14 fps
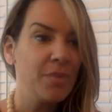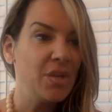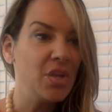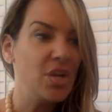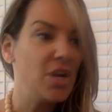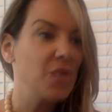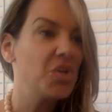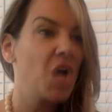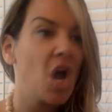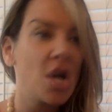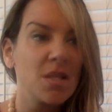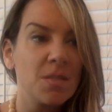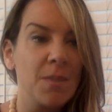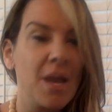you know,
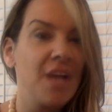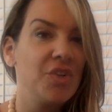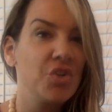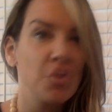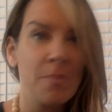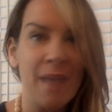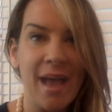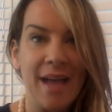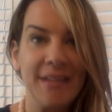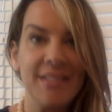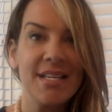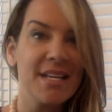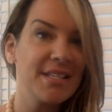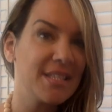talks behind your
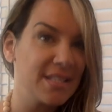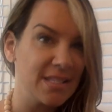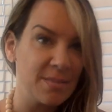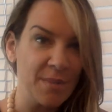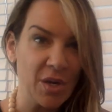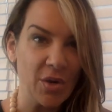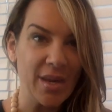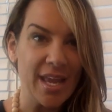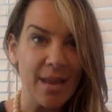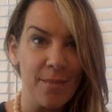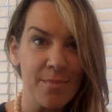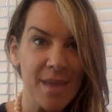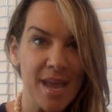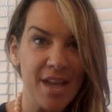back, does the smear
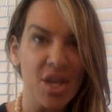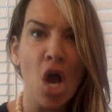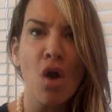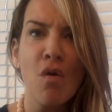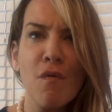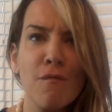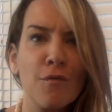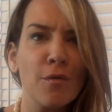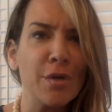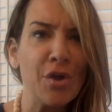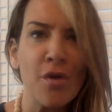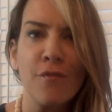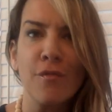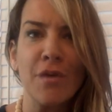campaign over
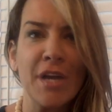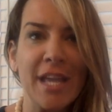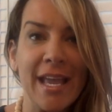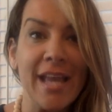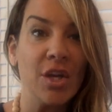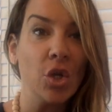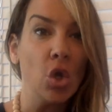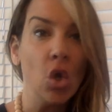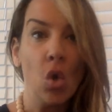and over again,